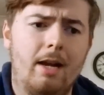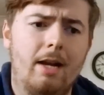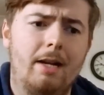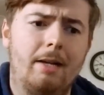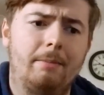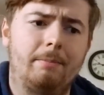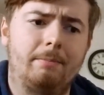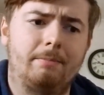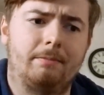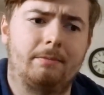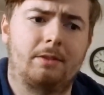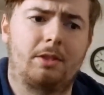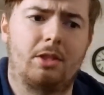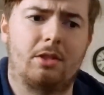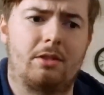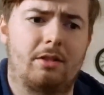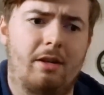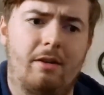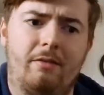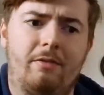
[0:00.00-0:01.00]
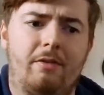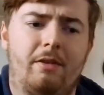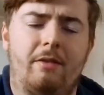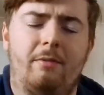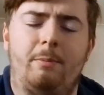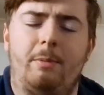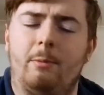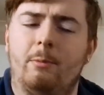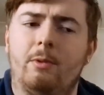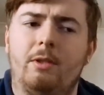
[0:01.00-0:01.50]
because um, I've
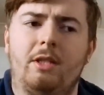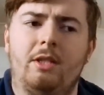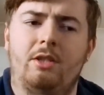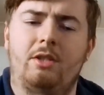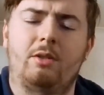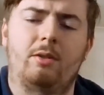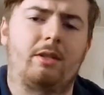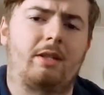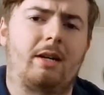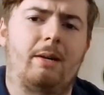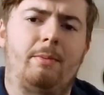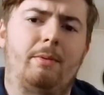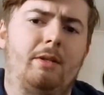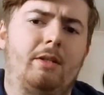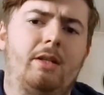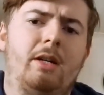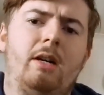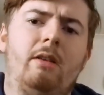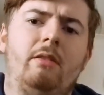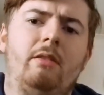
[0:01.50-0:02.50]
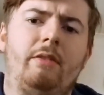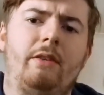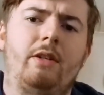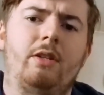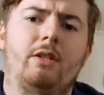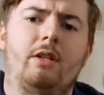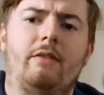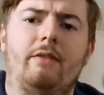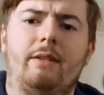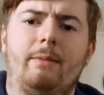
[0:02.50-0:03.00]
I've been wanting to do a couple of car
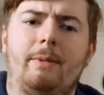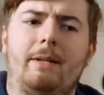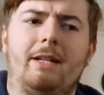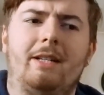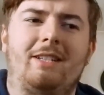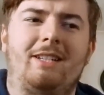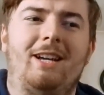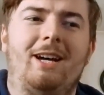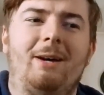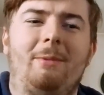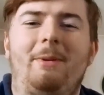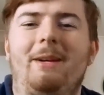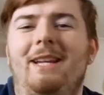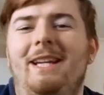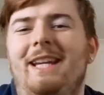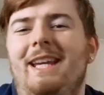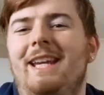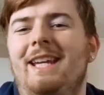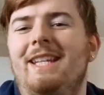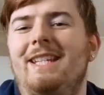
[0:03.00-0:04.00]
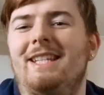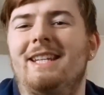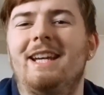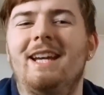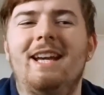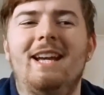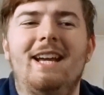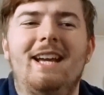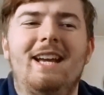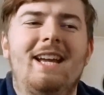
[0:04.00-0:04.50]
reviews over the past couple of
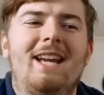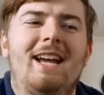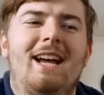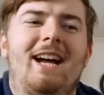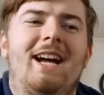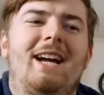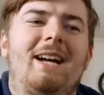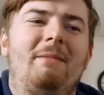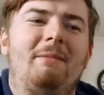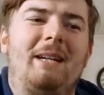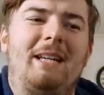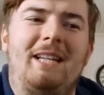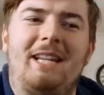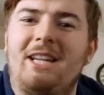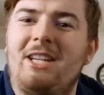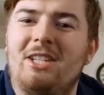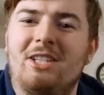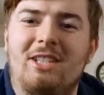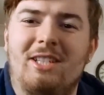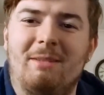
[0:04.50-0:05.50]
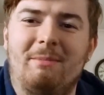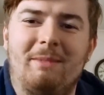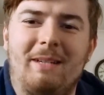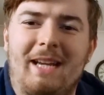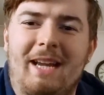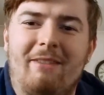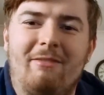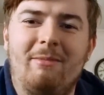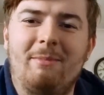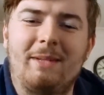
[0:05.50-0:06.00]
years, um, and they just
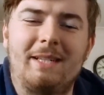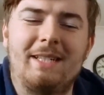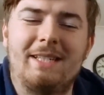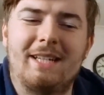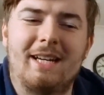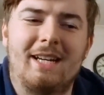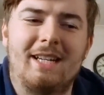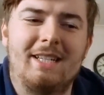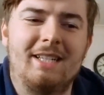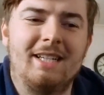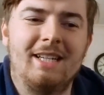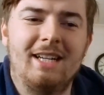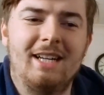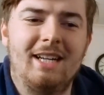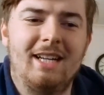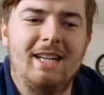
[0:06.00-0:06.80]
simply haven't been done.